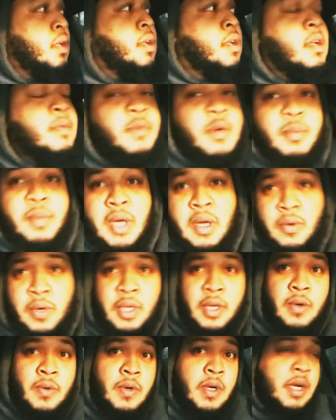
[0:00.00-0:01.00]
I'm on my way
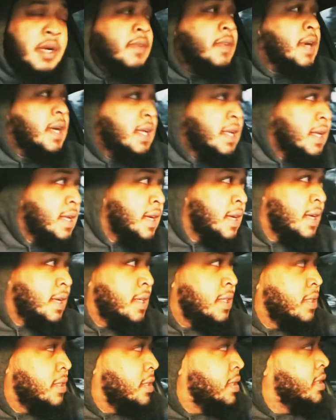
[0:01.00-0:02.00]
to work right now.
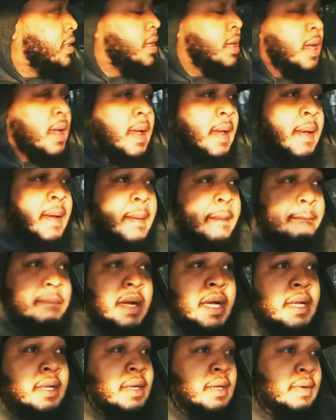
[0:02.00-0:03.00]
About
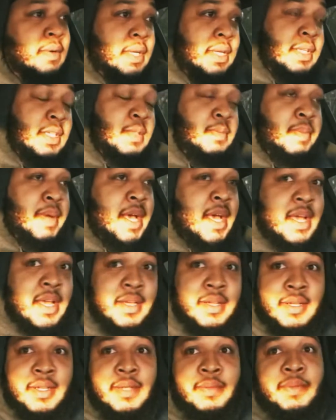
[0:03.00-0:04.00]
to go run this
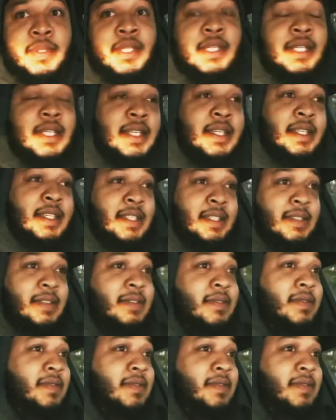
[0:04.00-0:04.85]
bag up, you did.